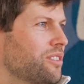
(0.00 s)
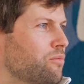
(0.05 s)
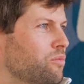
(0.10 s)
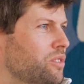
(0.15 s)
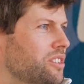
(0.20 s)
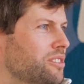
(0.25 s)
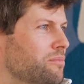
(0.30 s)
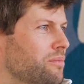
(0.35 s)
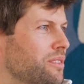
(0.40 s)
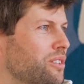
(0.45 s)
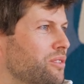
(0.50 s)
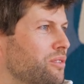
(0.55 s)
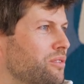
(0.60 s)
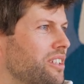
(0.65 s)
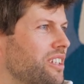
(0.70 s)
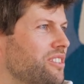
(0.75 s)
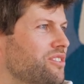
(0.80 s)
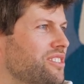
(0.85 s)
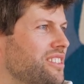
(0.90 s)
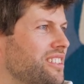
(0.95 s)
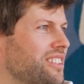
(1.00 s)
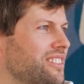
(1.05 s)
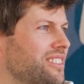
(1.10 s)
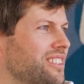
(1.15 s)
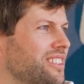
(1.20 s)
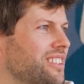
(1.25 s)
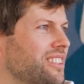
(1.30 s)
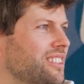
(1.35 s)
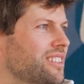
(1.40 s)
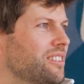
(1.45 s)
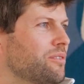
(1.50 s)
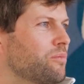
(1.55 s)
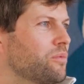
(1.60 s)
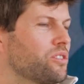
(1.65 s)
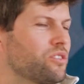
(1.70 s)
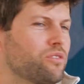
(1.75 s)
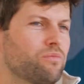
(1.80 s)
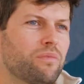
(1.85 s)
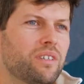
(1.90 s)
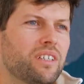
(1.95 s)
reasonably good engineering,
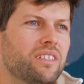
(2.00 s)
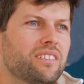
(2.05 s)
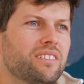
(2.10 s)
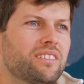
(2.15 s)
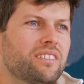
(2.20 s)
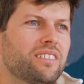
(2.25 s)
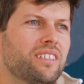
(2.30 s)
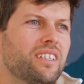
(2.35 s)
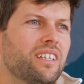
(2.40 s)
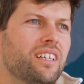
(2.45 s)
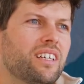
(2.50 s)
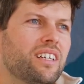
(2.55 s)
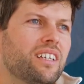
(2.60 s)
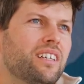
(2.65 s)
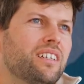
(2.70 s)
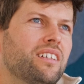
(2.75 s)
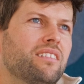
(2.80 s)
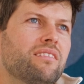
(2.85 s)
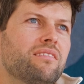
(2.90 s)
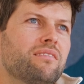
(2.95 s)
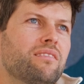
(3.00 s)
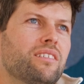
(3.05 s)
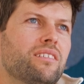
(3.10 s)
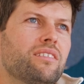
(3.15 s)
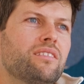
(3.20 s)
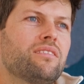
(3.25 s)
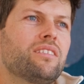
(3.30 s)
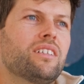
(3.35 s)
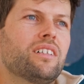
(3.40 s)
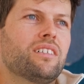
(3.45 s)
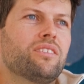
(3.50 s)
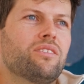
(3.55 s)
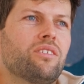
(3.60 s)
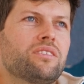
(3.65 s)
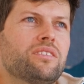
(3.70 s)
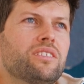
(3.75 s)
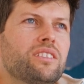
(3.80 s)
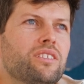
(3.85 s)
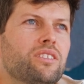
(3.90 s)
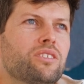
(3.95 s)
which made it yeah,
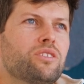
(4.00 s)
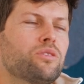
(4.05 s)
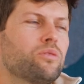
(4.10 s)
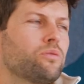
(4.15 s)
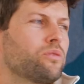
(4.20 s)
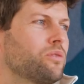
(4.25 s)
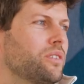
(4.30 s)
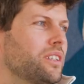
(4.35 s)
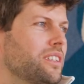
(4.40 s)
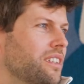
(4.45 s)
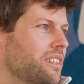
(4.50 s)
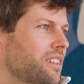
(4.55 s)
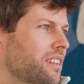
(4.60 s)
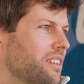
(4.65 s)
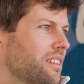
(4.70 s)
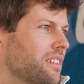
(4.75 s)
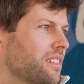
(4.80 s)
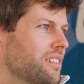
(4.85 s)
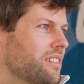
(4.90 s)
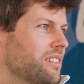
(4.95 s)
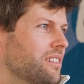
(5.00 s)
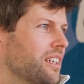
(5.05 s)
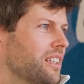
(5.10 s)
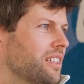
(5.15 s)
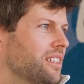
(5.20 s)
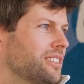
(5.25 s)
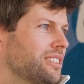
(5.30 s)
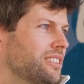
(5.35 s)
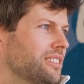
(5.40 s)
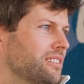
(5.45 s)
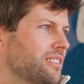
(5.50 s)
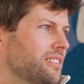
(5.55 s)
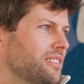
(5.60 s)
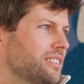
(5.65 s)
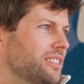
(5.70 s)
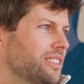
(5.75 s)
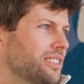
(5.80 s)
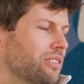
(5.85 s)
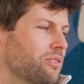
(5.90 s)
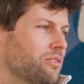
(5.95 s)
not needed to create anything else. And
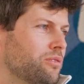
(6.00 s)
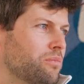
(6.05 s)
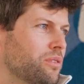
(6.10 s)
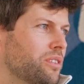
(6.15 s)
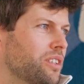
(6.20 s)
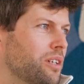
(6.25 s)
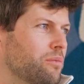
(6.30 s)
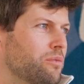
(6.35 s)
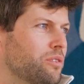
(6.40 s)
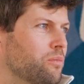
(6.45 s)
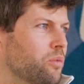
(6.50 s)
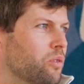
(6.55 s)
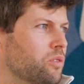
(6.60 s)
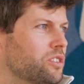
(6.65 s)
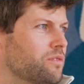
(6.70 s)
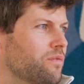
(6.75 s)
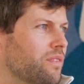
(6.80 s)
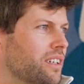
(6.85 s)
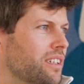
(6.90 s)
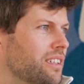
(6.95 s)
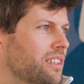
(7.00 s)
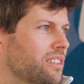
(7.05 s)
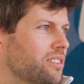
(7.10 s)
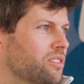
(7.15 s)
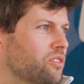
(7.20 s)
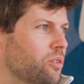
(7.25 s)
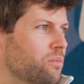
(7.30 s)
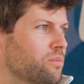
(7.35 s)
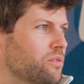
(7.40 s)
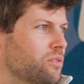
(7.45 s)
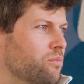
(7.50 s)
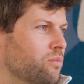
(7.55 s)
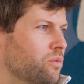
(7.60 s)
so it became the most widely adopted